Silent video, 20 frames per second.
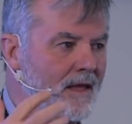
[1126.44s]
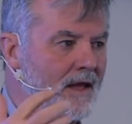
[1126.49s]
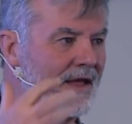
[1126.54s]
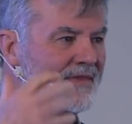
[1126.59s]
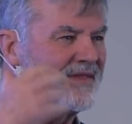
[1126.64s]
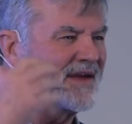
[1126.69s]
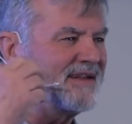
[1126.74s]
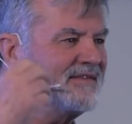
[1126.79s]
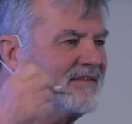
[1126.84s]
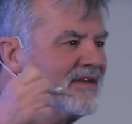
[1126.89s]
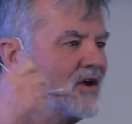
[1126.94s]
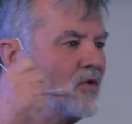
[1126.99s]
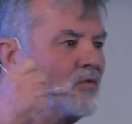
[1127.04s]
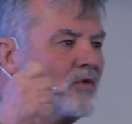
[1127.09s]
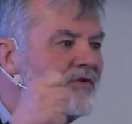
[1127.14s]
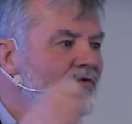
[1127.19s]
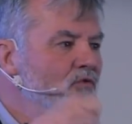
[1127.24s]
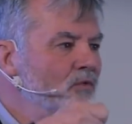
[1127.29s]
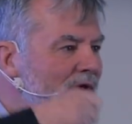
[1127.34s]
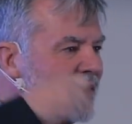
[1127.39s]
And the idea
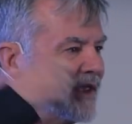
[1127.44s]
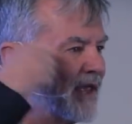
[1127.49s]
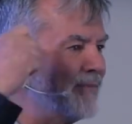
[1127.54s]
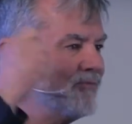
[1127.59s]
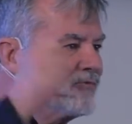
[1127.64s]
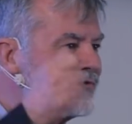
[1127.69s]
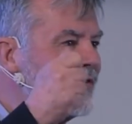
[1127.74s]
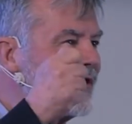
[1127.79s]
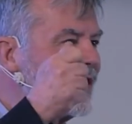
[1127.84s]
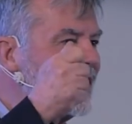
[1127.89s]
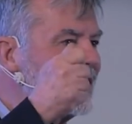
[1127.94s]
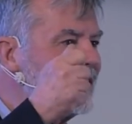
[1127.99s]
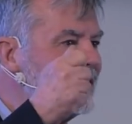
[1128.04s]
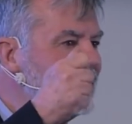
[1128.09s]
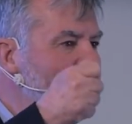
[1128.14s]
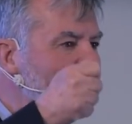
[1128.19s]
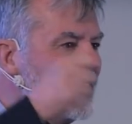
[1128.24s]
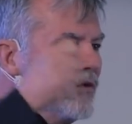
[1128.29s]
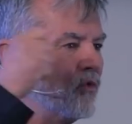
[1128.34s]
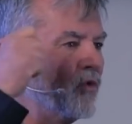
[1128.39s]
was, we keep
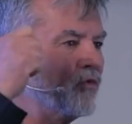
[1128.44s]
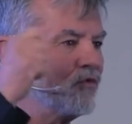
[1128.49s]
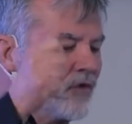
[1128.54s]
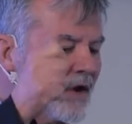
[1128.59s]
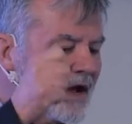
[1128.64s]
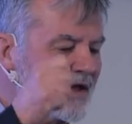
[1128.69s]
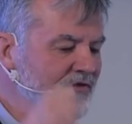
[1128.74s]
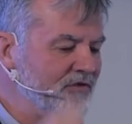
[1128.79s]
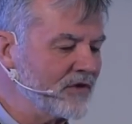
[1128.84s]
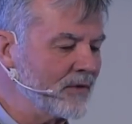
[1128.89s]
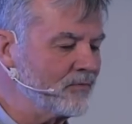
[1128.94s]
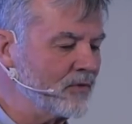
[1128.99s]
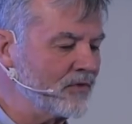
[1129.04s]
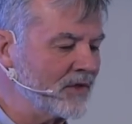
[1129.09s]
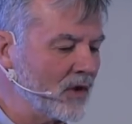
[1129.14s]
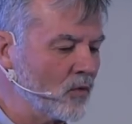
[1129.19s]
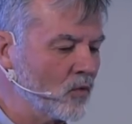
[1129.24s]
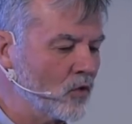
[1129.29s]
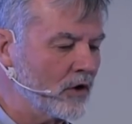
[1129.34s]
trying, we'll find something that